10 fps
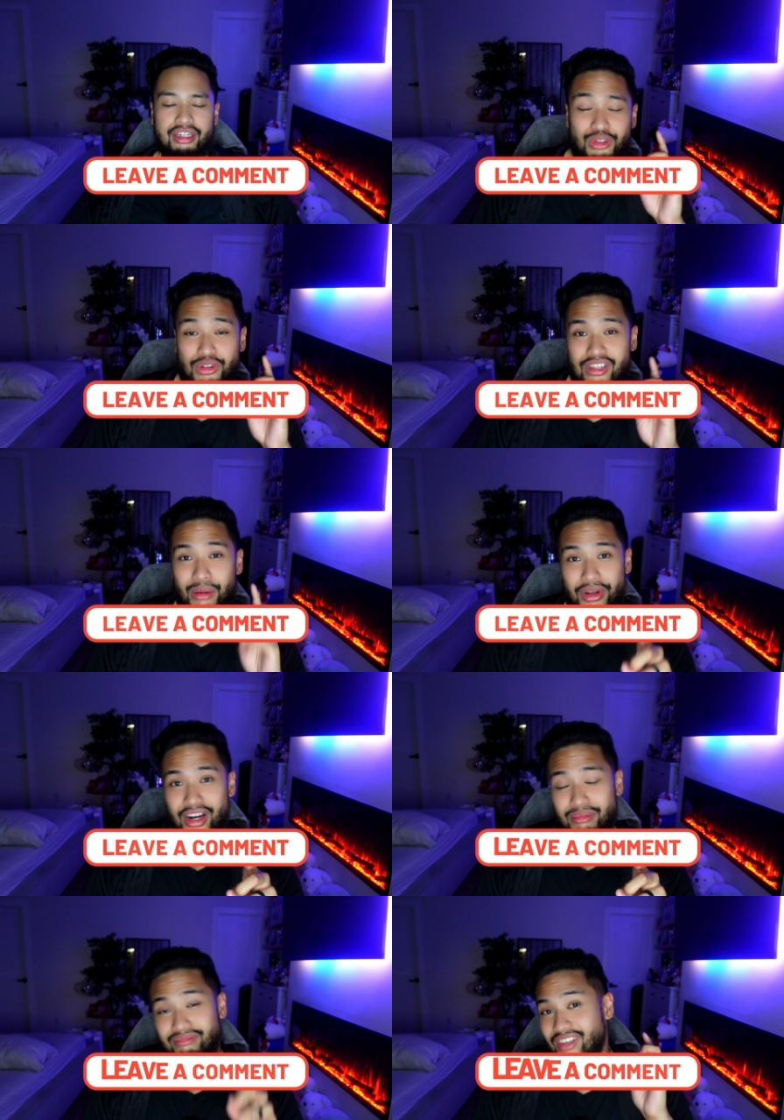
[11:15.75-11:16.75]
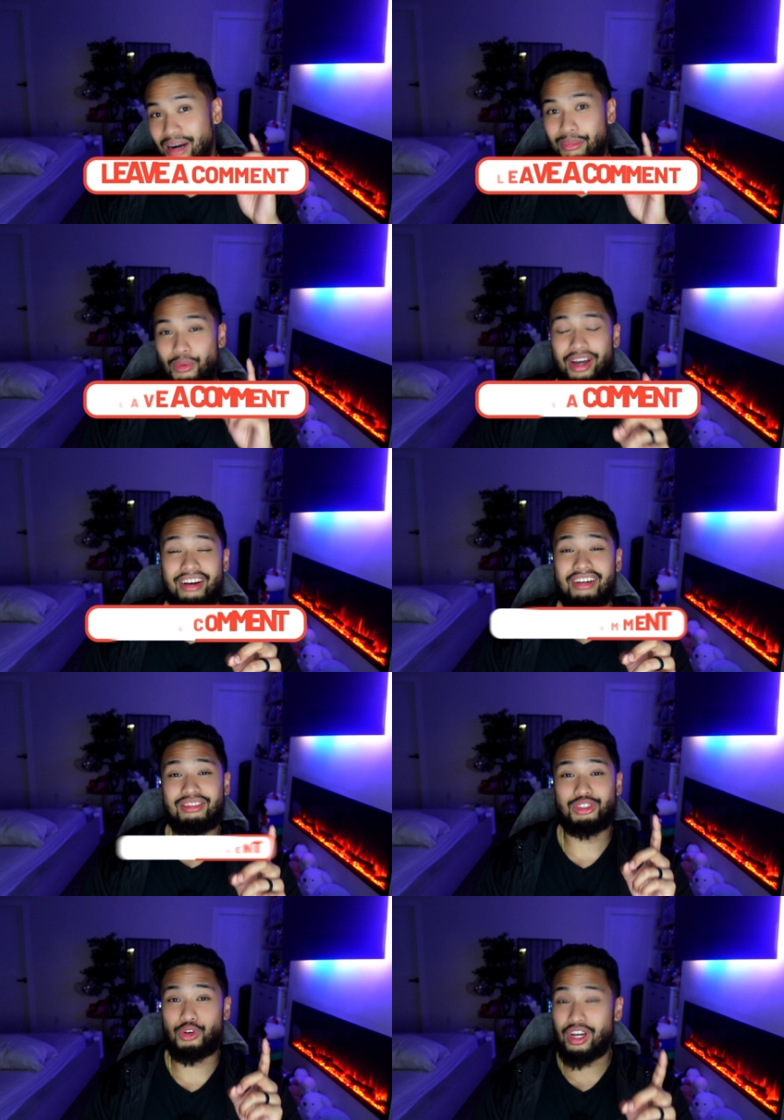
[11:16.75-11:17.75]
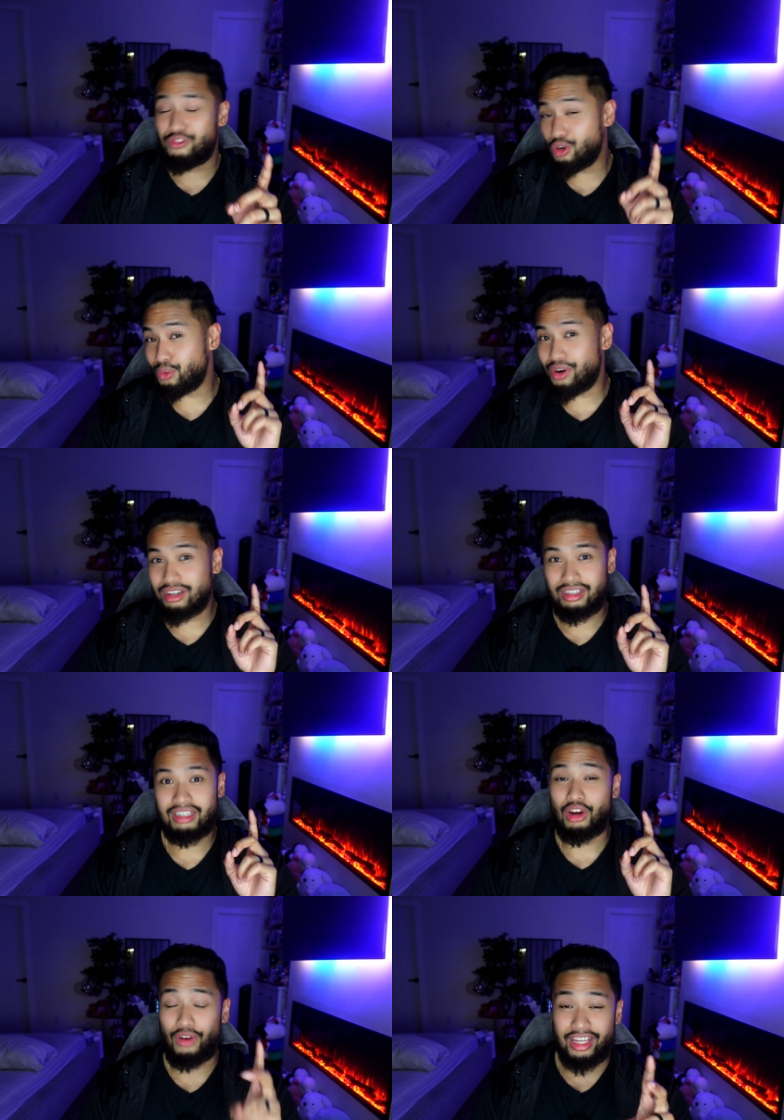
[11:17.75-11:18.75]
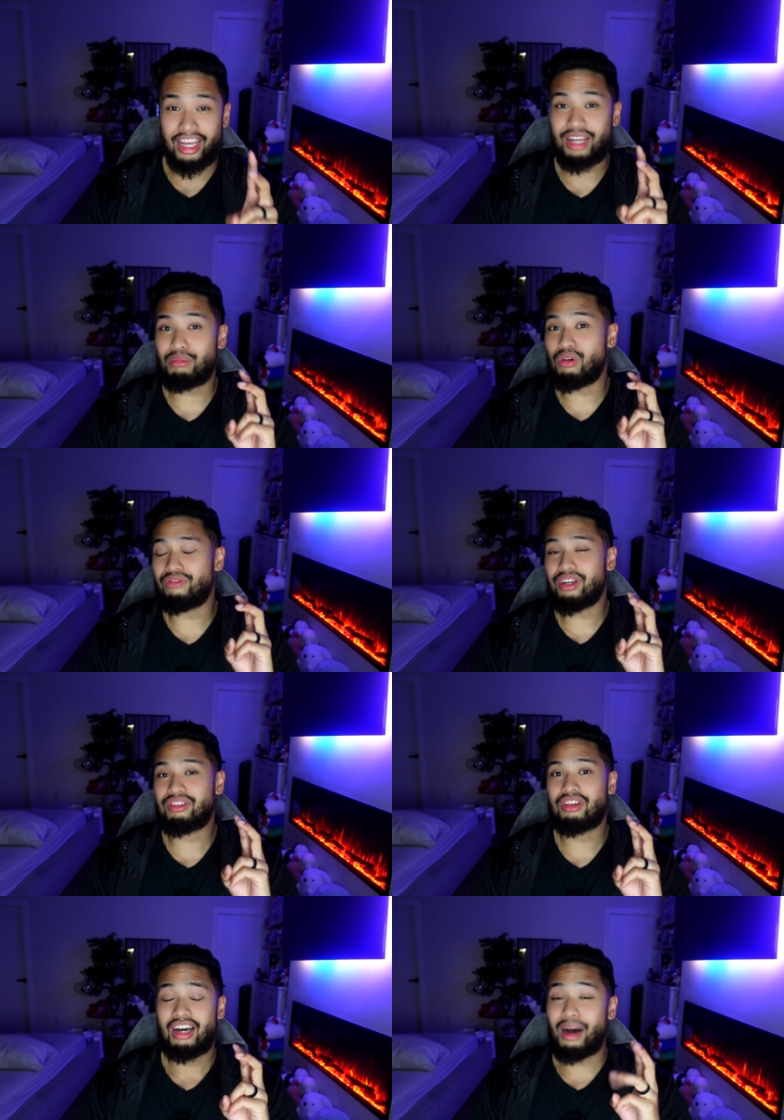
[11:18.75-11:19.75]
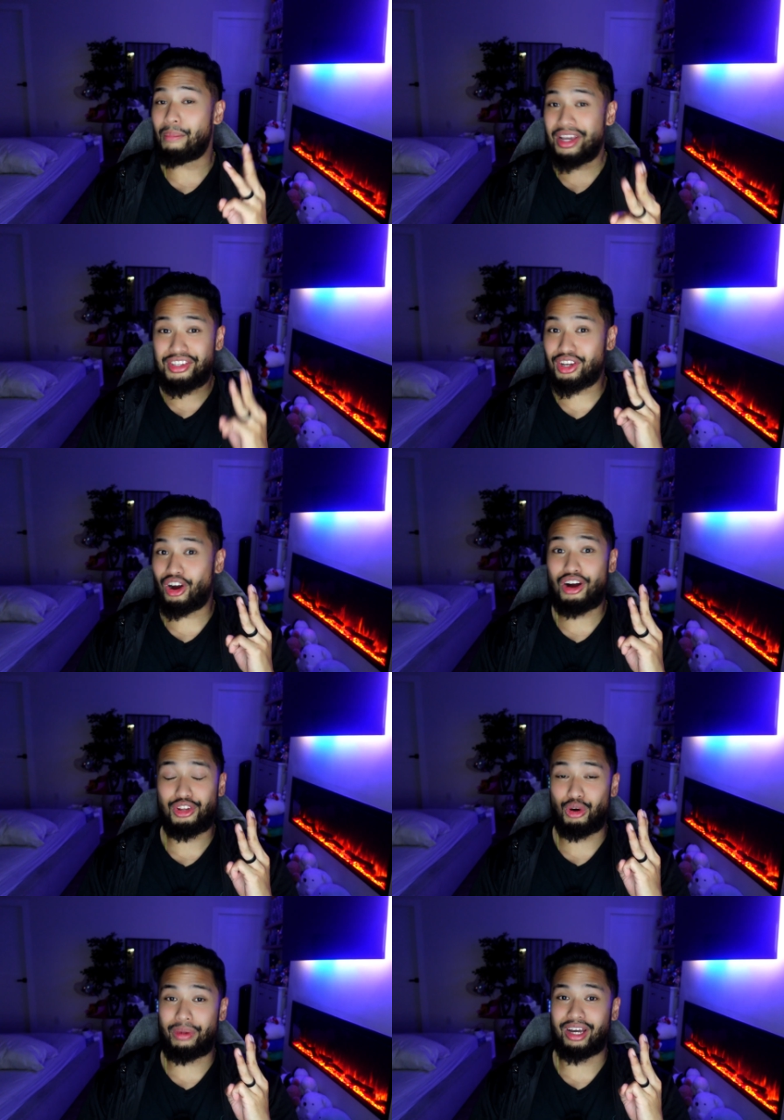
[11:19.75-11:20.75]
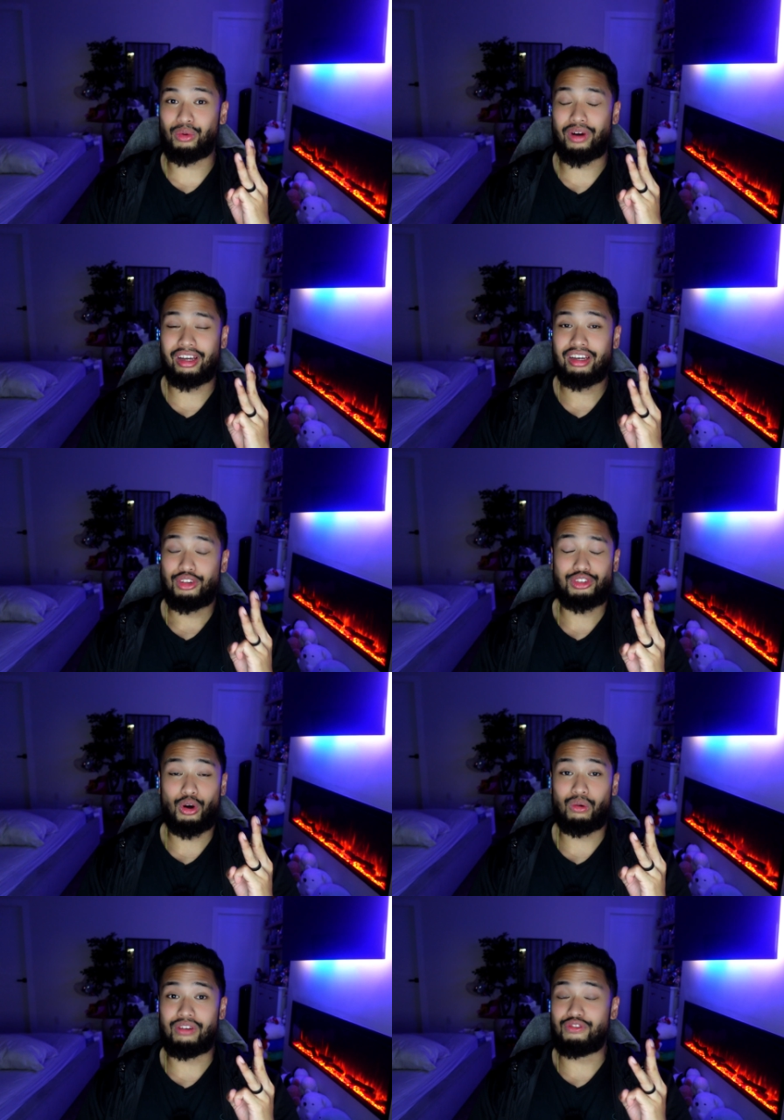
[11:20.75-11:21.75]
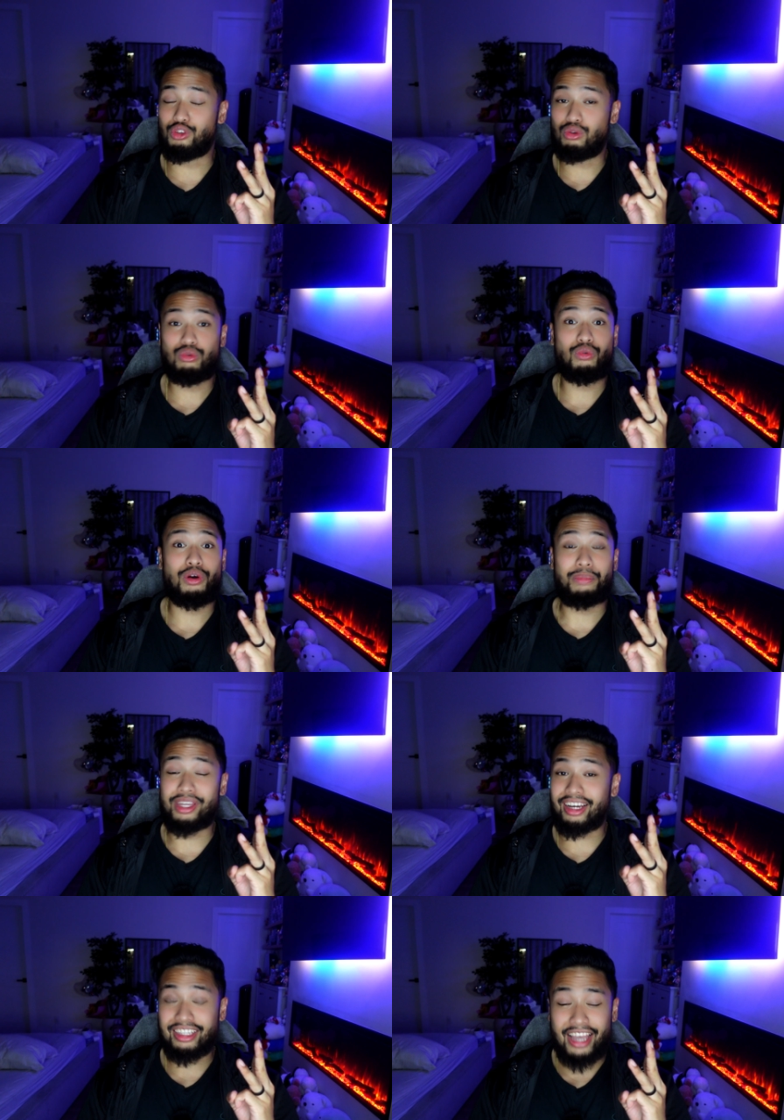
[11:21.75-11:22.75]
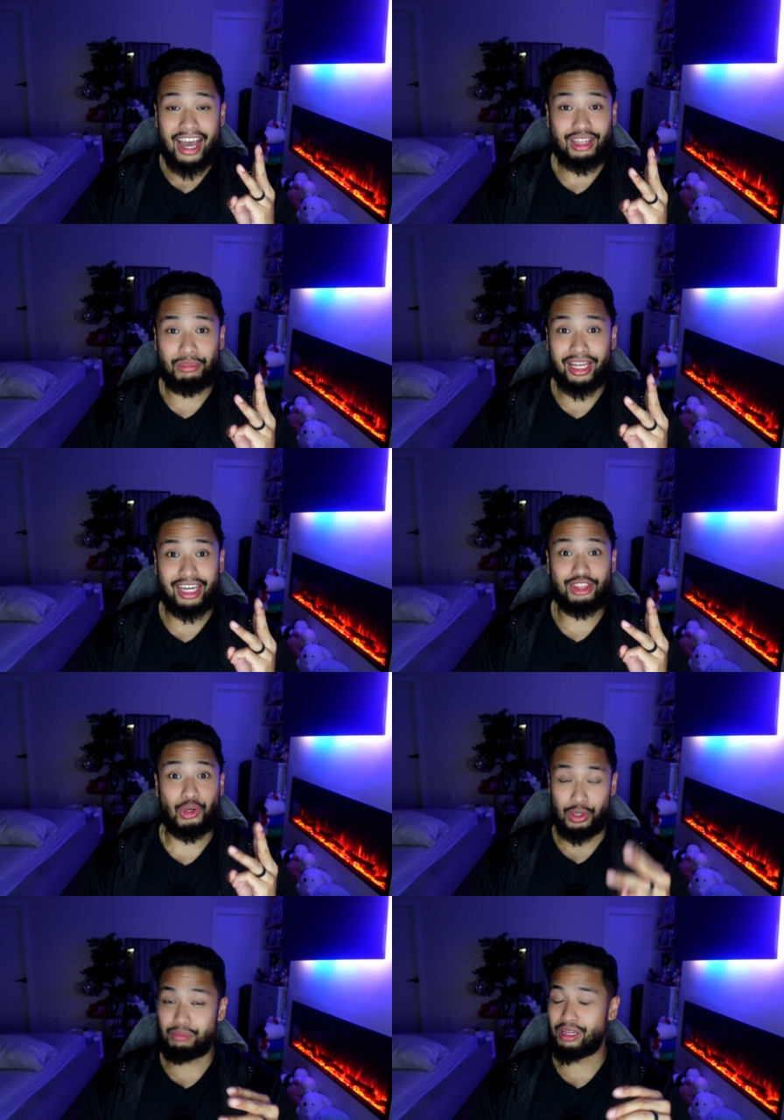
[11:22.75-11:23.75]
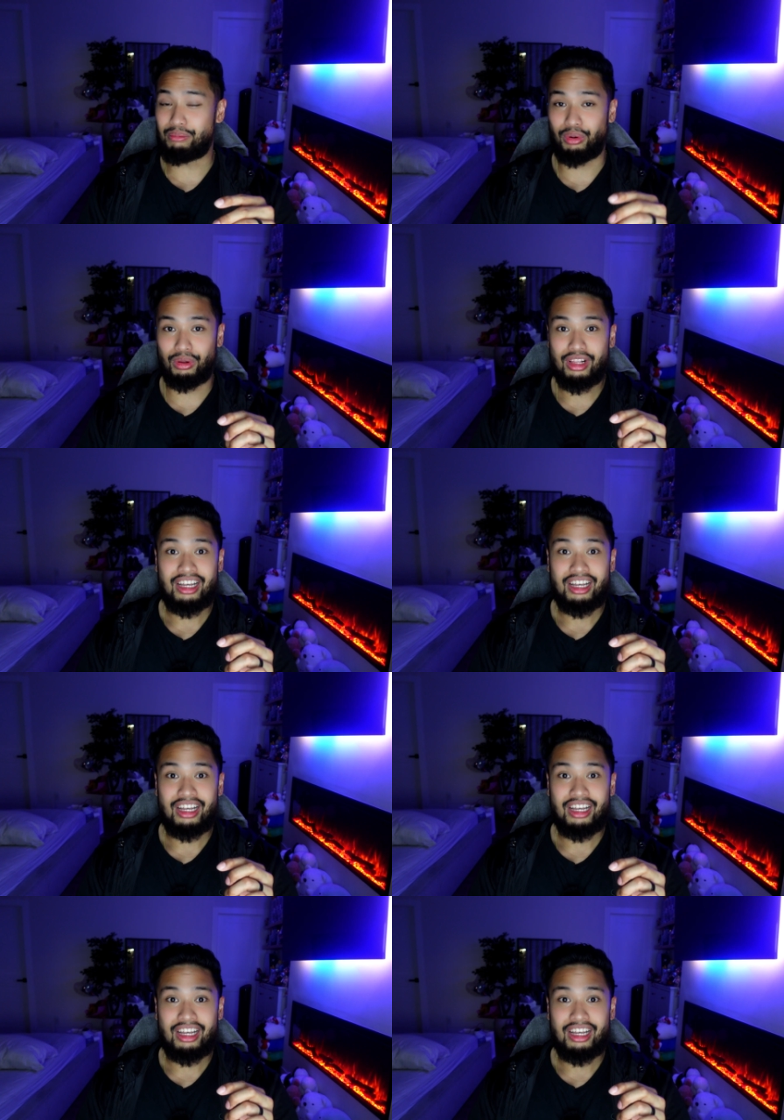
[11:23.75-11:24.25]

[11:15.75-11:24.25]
To sum it up, Capoeira is great footwork, great head movement, amazing cardio, by the way. So if you were being attacked by like 3 people,